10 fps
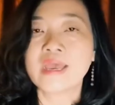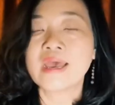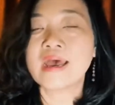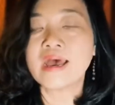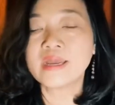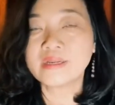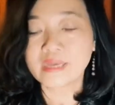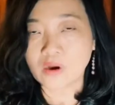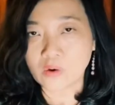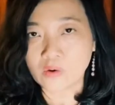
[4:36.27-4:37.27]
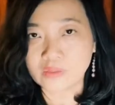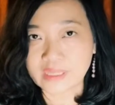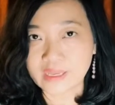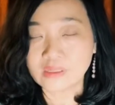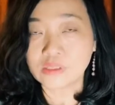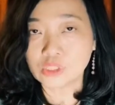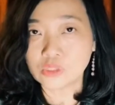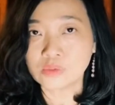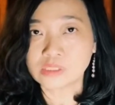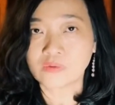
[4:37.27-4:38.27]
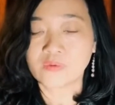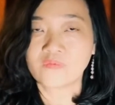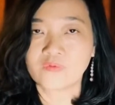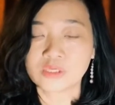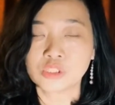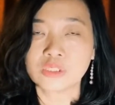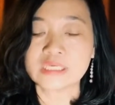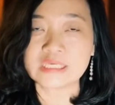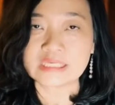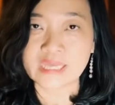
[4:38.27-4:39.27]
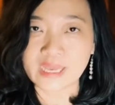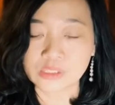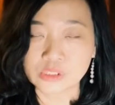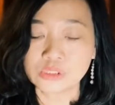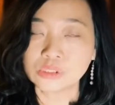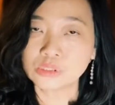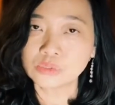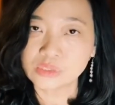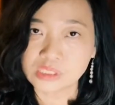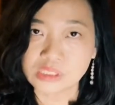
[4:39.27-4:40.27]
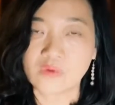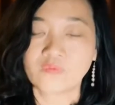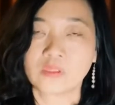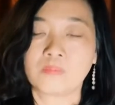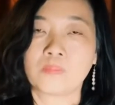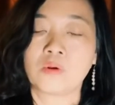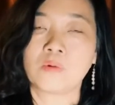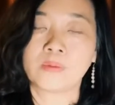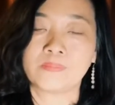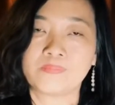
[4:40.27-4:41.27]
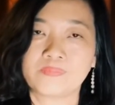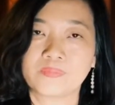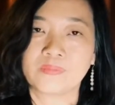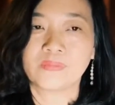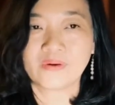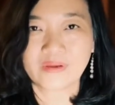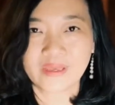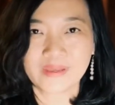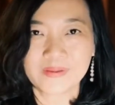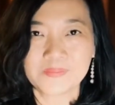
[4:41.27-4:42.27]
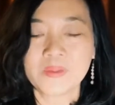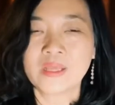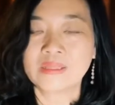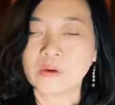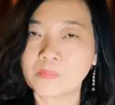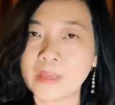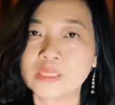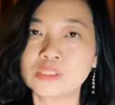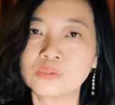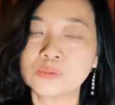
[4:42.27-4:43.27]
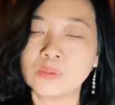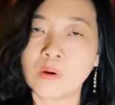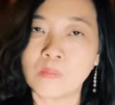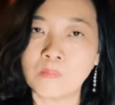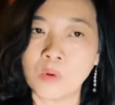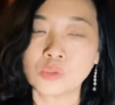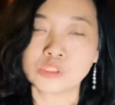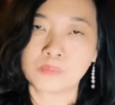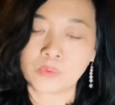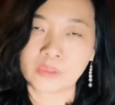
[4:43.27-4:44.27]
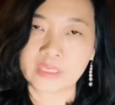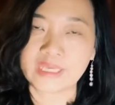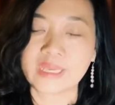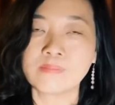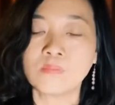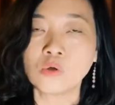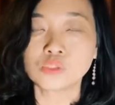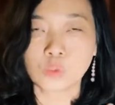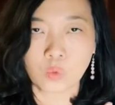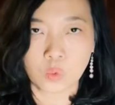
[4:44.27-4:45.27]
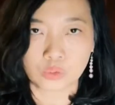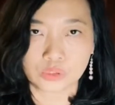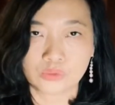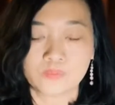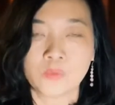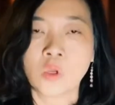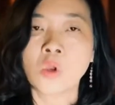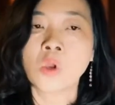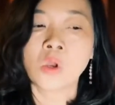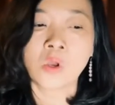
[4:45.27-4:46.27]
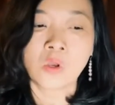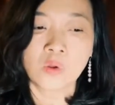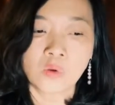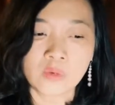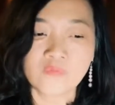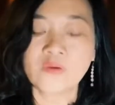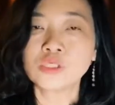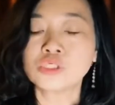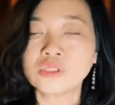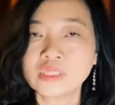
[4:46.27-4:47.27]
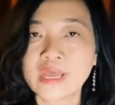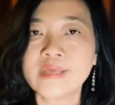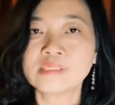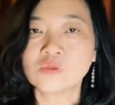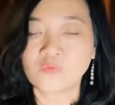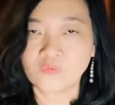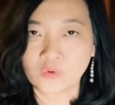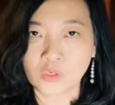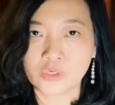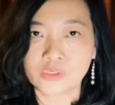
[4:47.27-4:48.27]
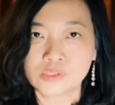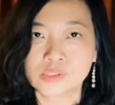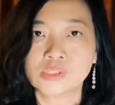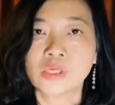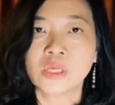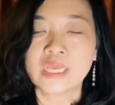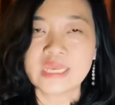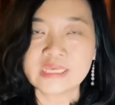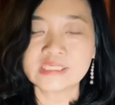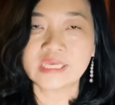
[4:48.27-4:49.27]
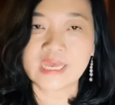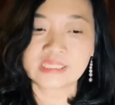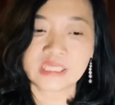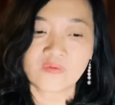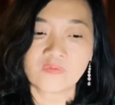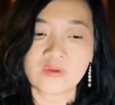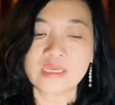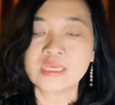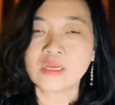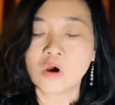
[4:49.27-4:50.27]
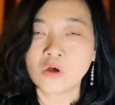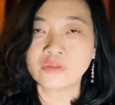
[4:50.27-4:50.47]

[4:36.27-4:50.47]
and then use the reflection in action to solve the problem. Okay, now back to Mott's book again. Mott quote, reflection tends to focus interactively on the